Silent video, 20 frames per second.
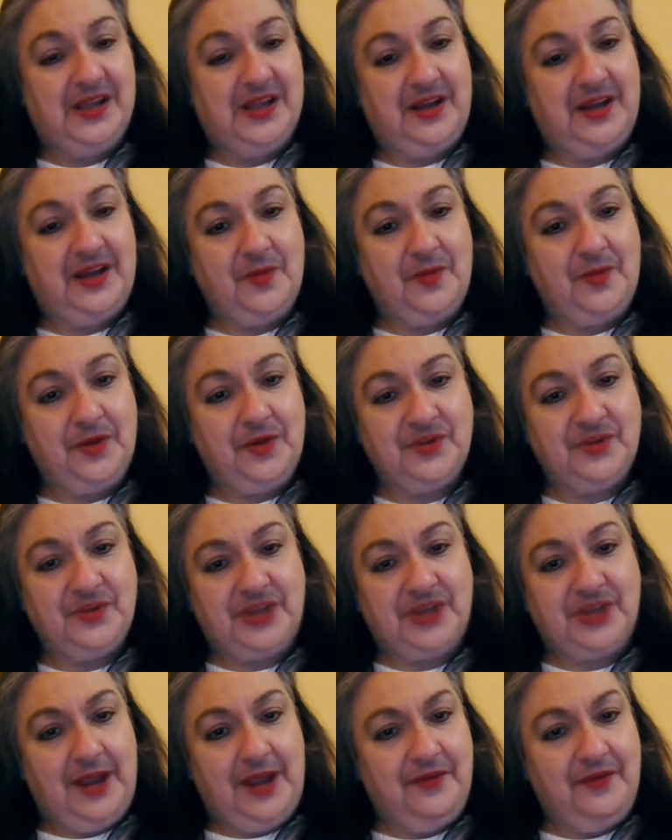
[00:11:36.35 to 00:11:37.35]
And I want to
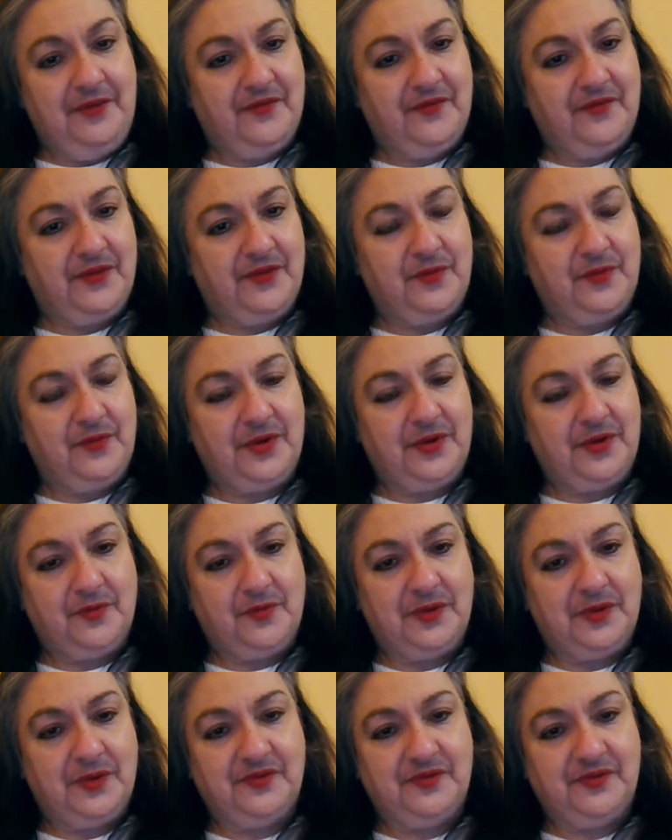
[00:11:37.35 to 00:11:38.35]
wish everyone a
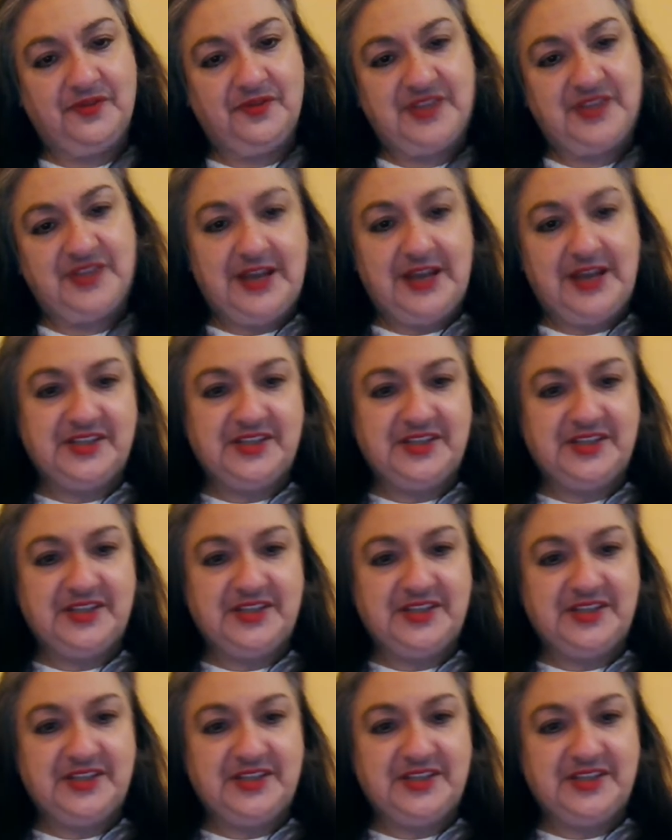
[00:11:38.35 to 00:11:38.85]
wonderful day.